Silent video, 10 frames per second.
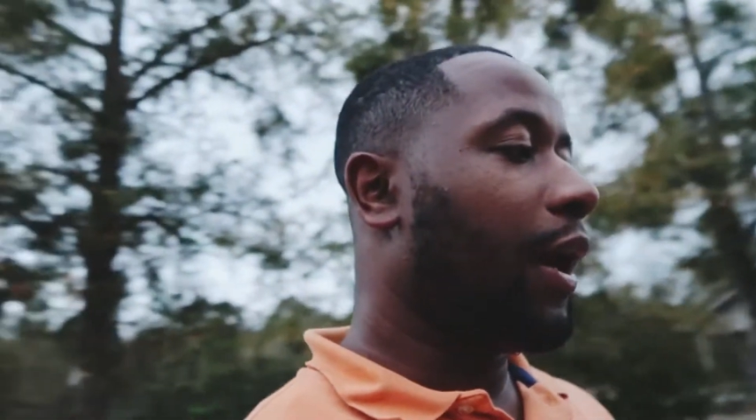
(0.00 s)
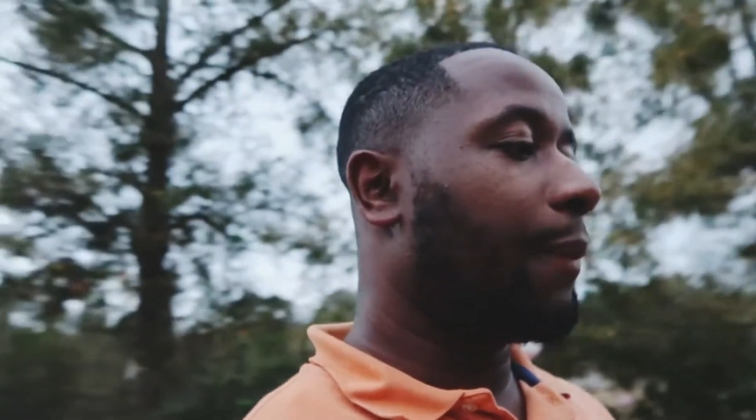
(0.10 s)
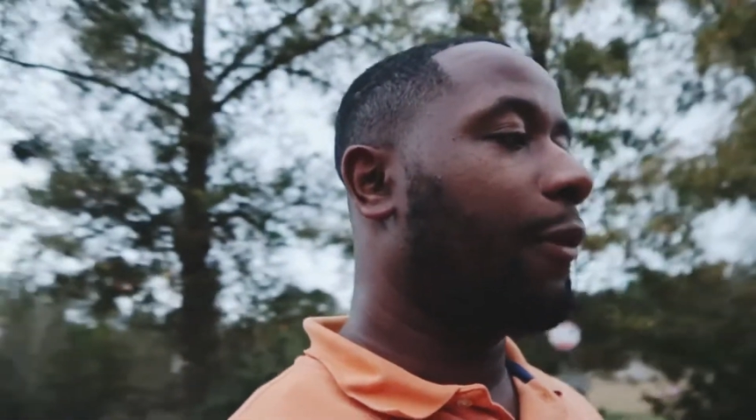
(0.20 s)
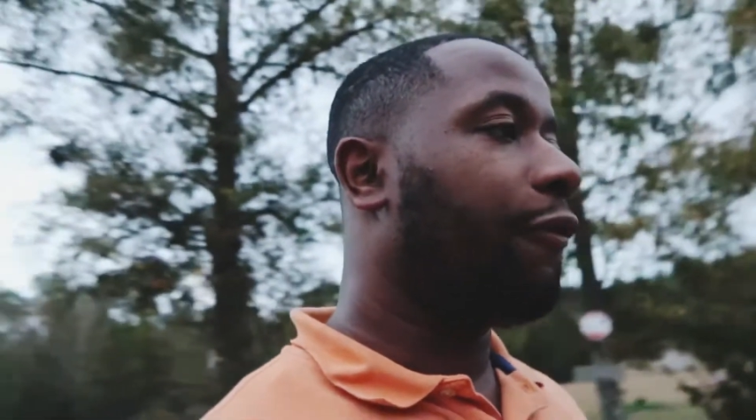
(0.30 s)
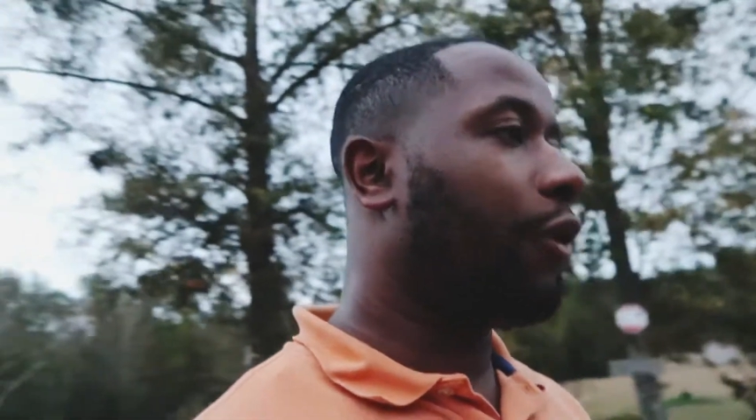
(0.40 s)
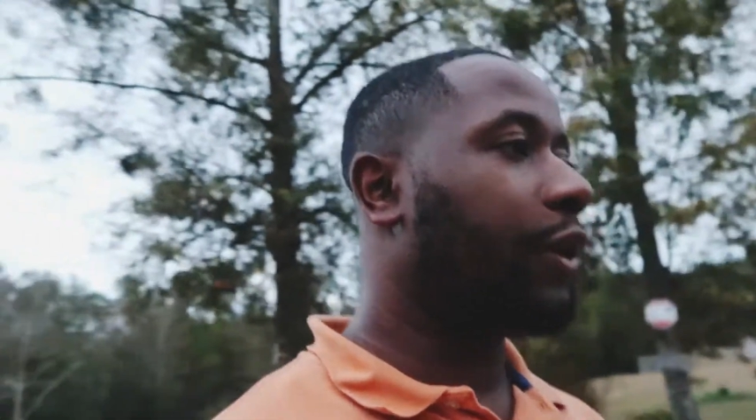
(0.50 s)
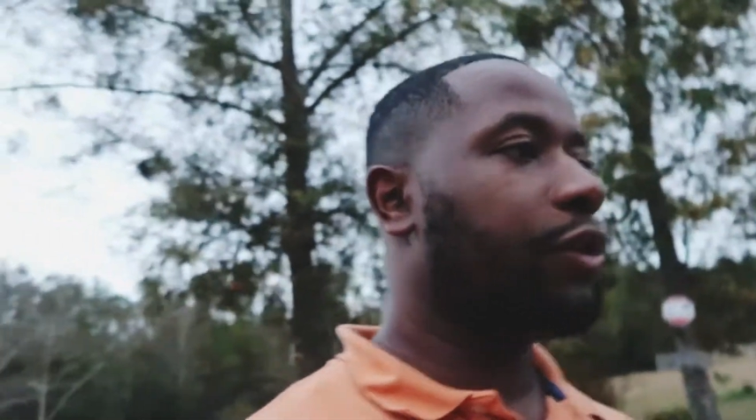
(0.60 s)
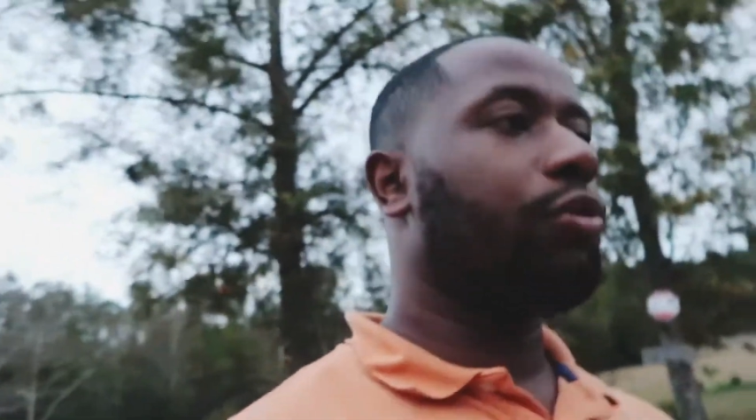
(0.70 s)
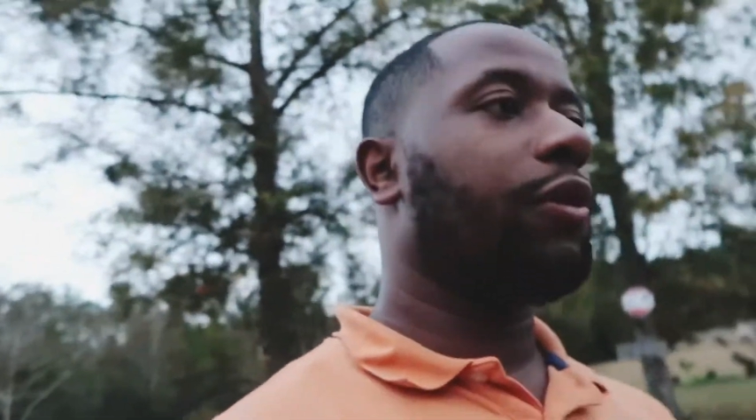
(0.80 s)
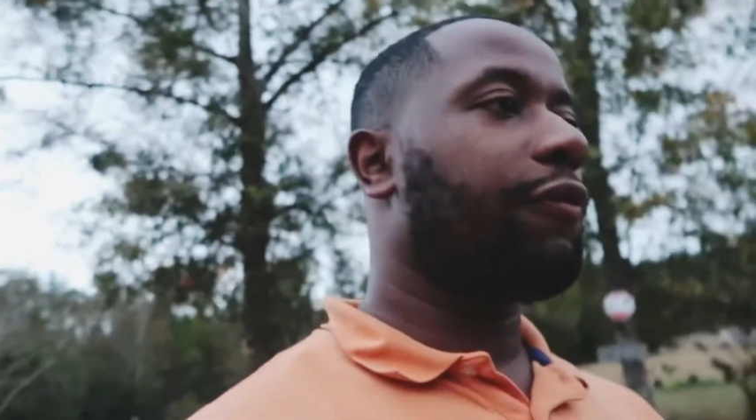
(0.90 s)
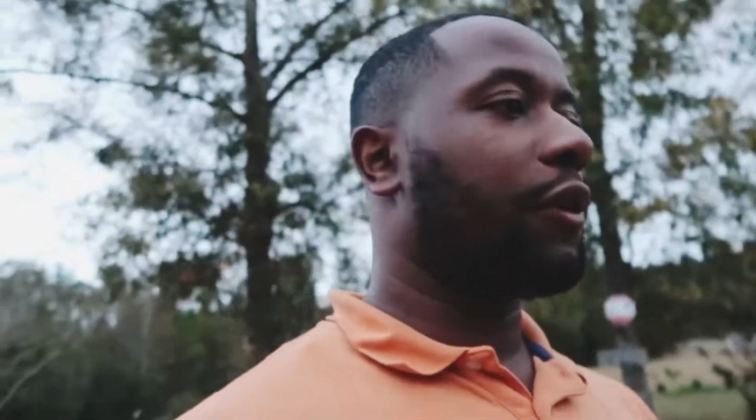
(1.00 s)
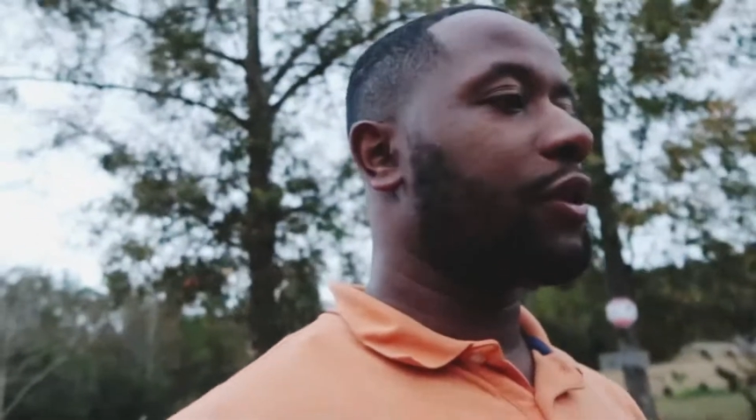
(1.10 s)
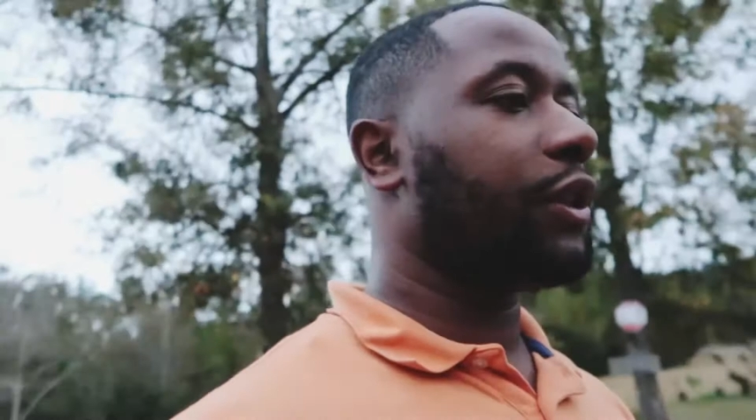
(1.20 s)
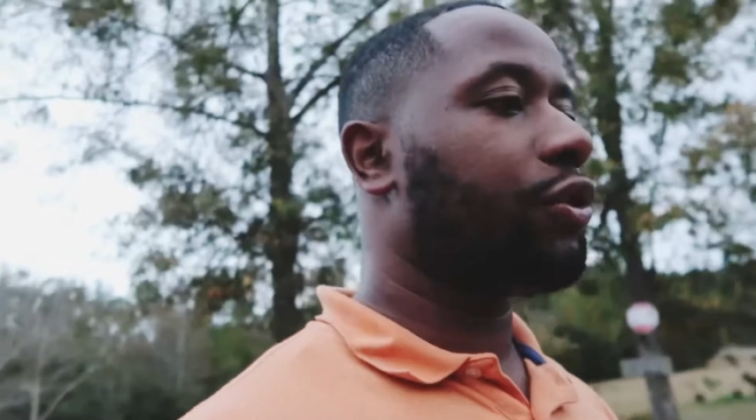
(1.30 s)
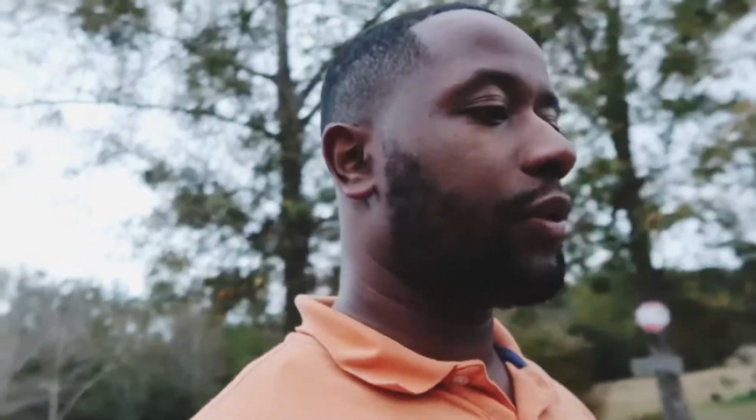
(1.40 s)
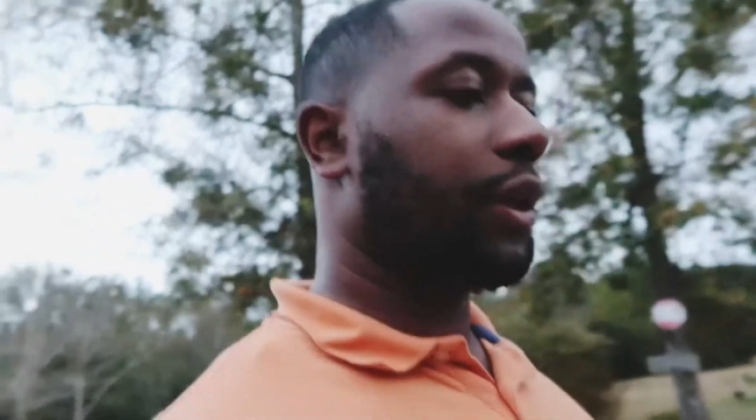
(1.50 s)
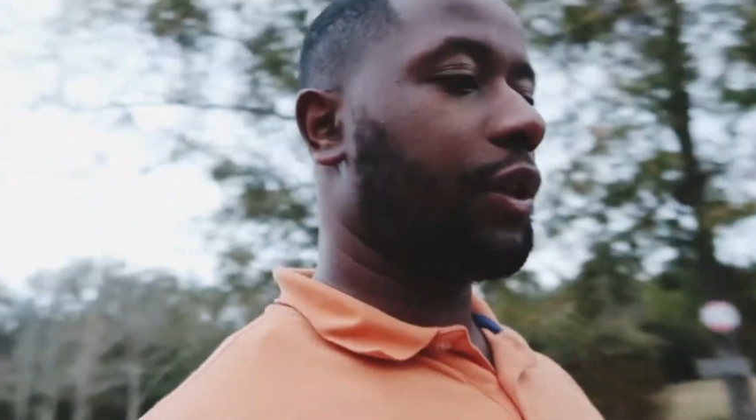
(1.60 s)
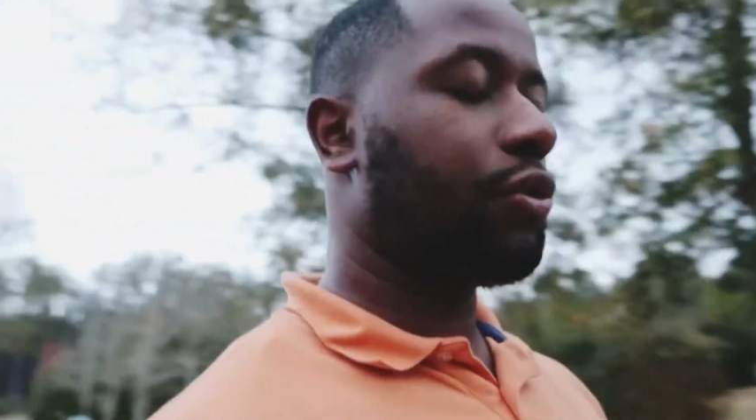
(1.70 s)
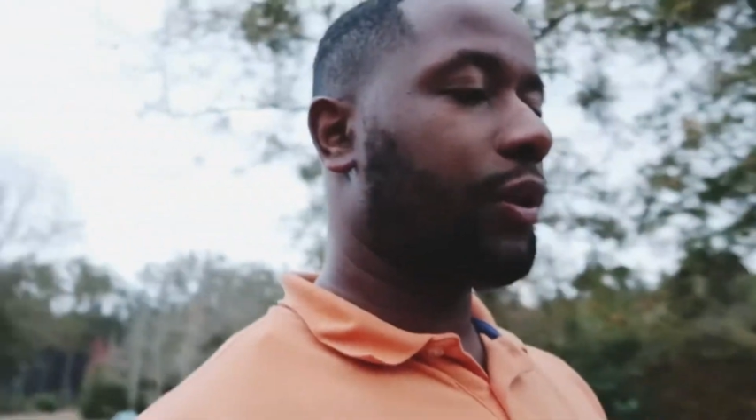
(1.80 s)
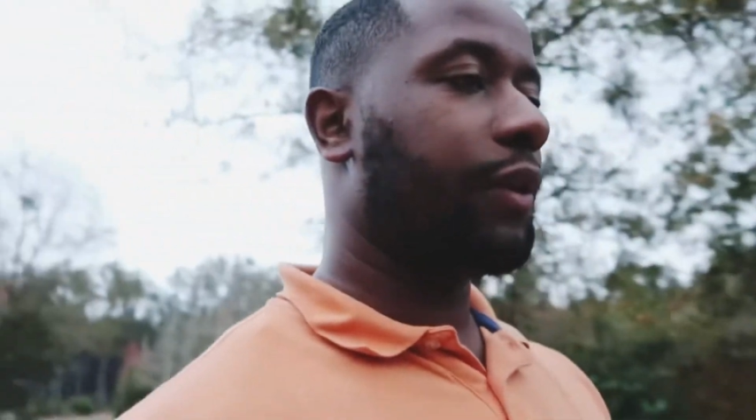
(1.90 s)
before the 21st century and
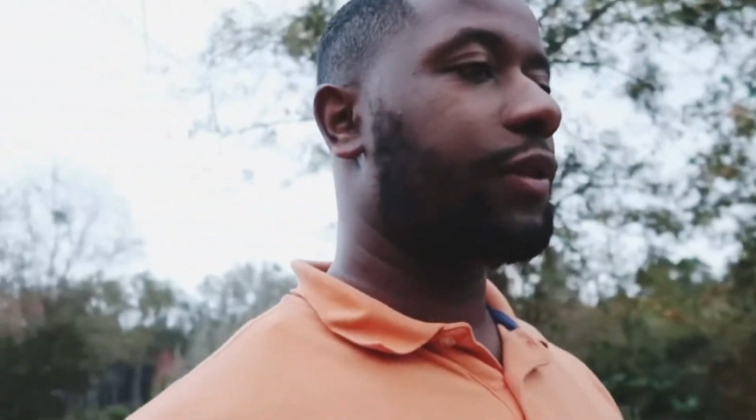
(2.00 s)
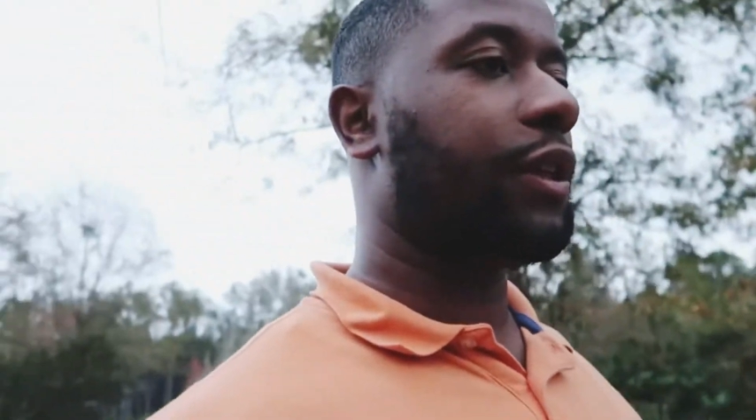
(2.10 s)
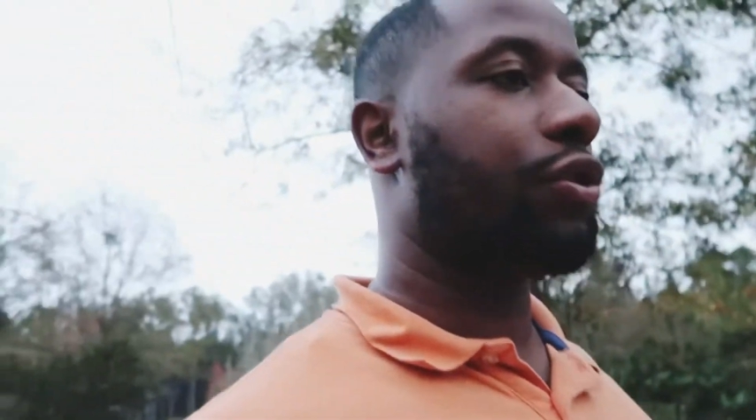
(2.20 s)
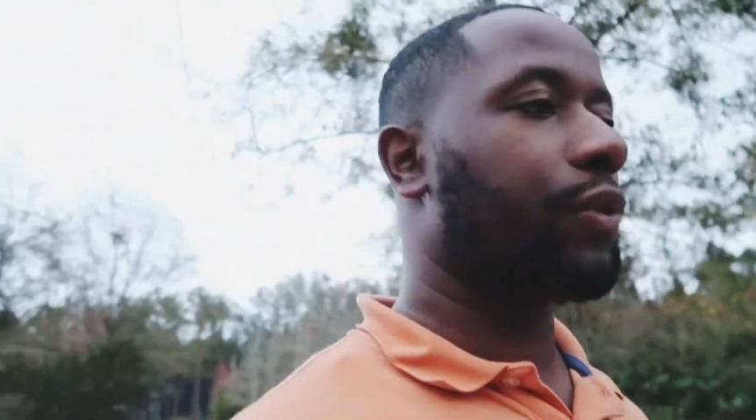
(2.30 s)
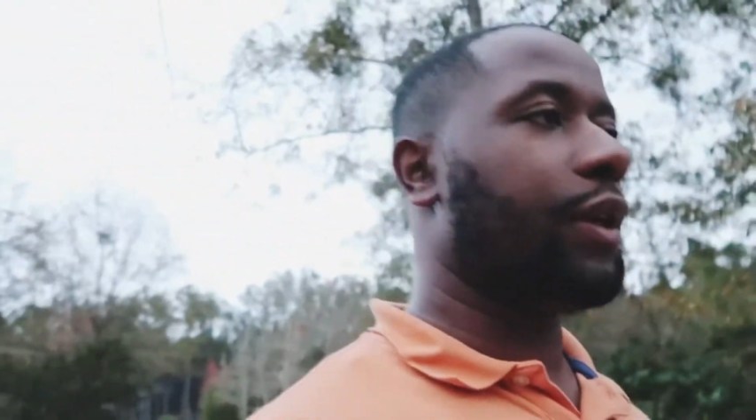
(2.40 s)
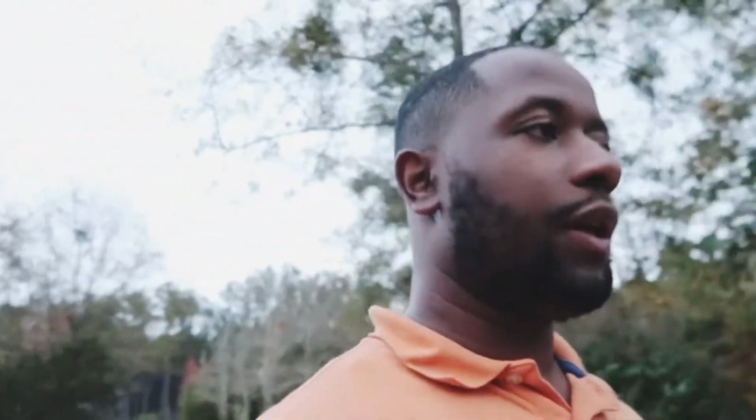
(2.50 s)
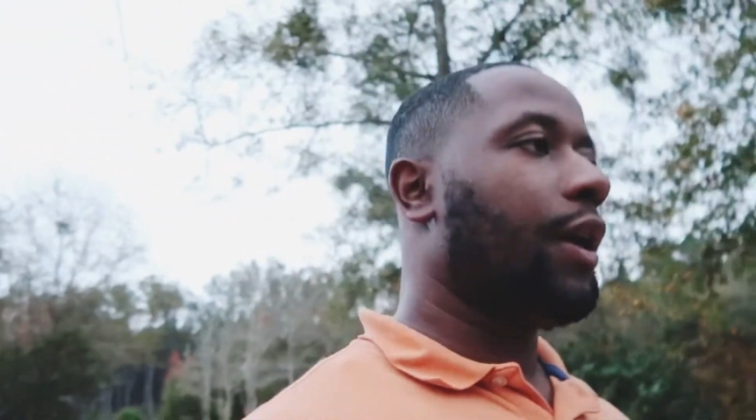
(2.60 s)
the 20th century